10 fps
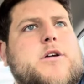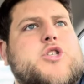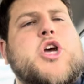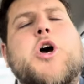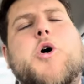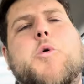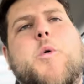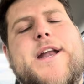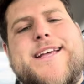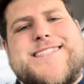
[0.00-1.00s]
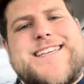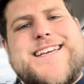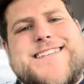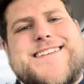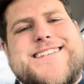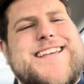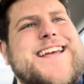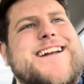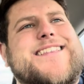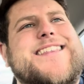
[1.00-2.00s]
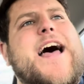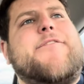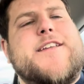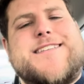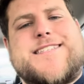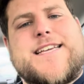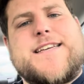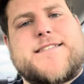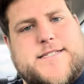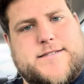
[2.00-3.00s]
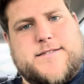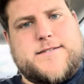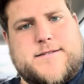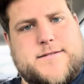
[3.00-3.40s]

Two winning seasons in 11 seasons.